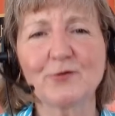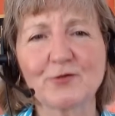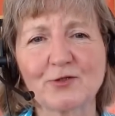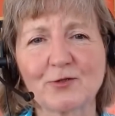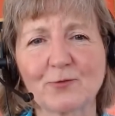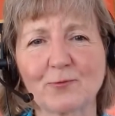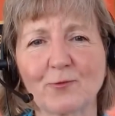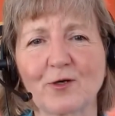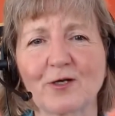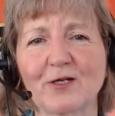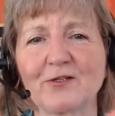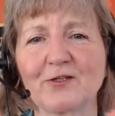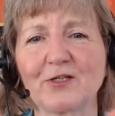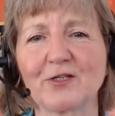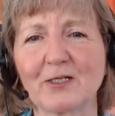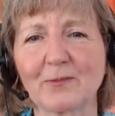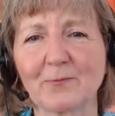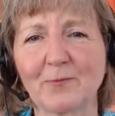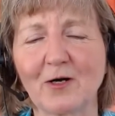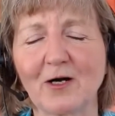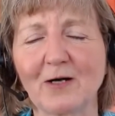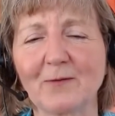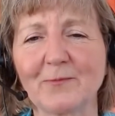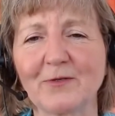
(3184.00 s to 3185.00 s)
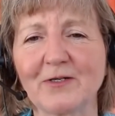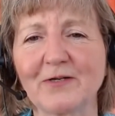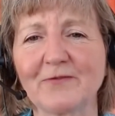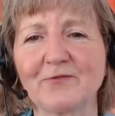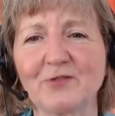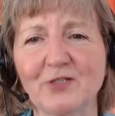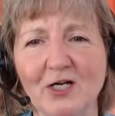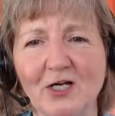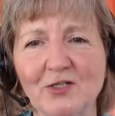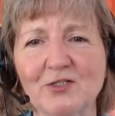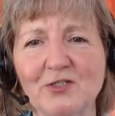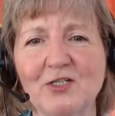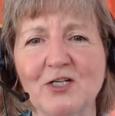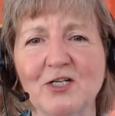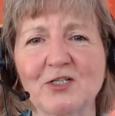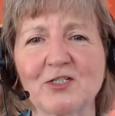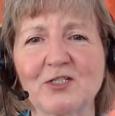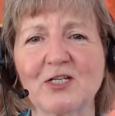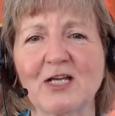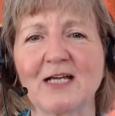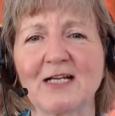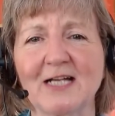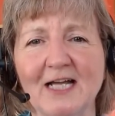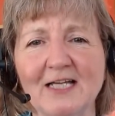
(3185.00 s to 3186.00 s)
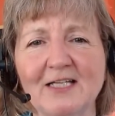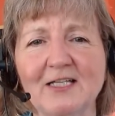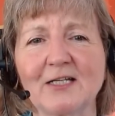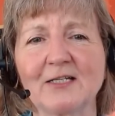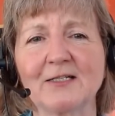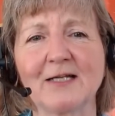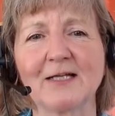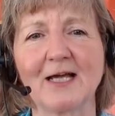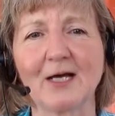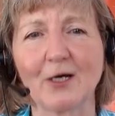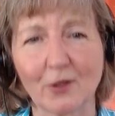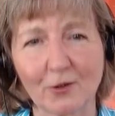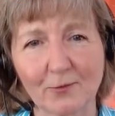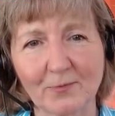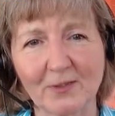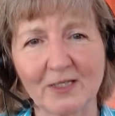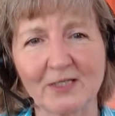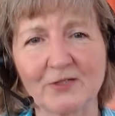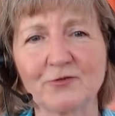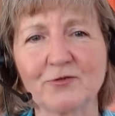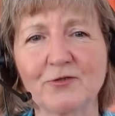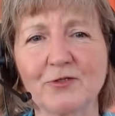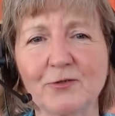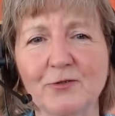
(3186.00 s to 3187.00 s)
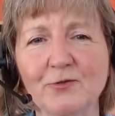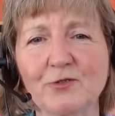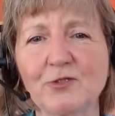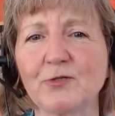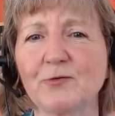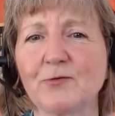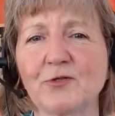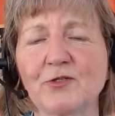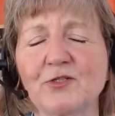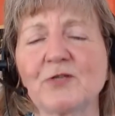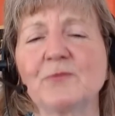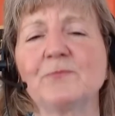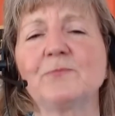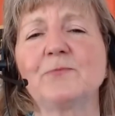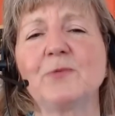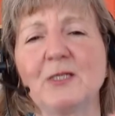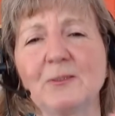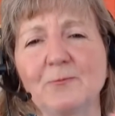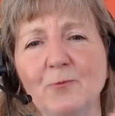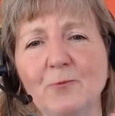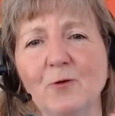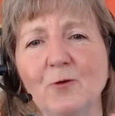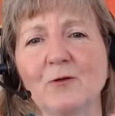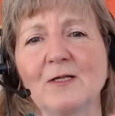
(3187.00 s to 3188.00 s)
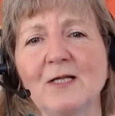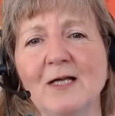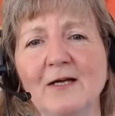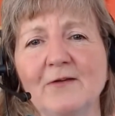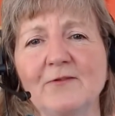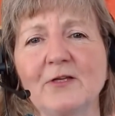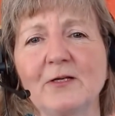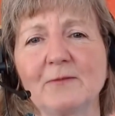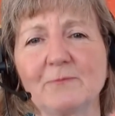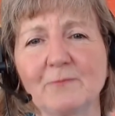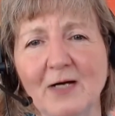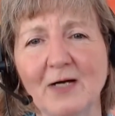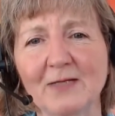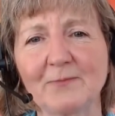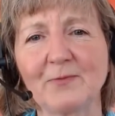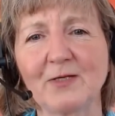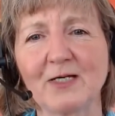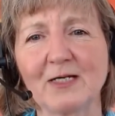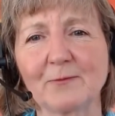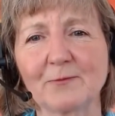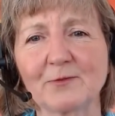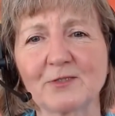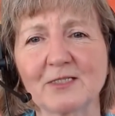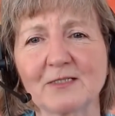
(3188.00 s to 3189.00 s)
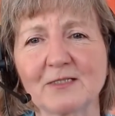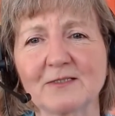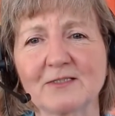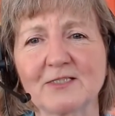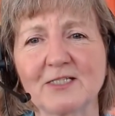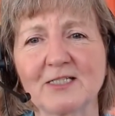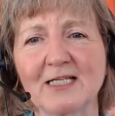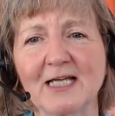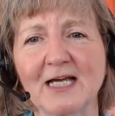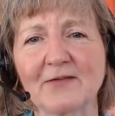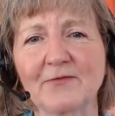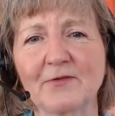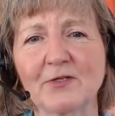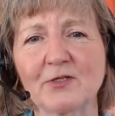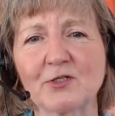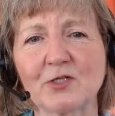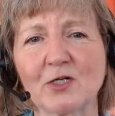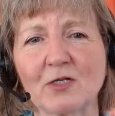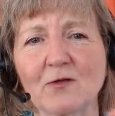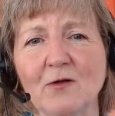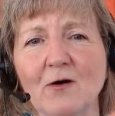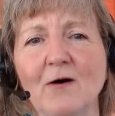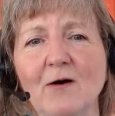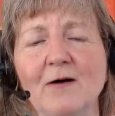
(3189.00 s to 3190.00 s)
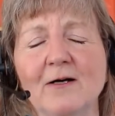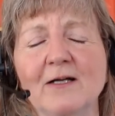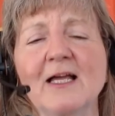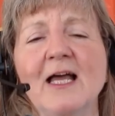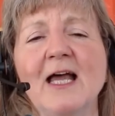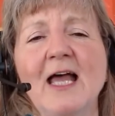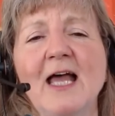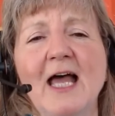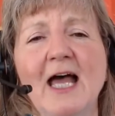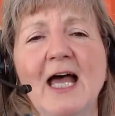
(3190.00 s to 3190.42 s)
used to work in the Department of Justice, and I can help introduce you to some people that might be able to, to get this along.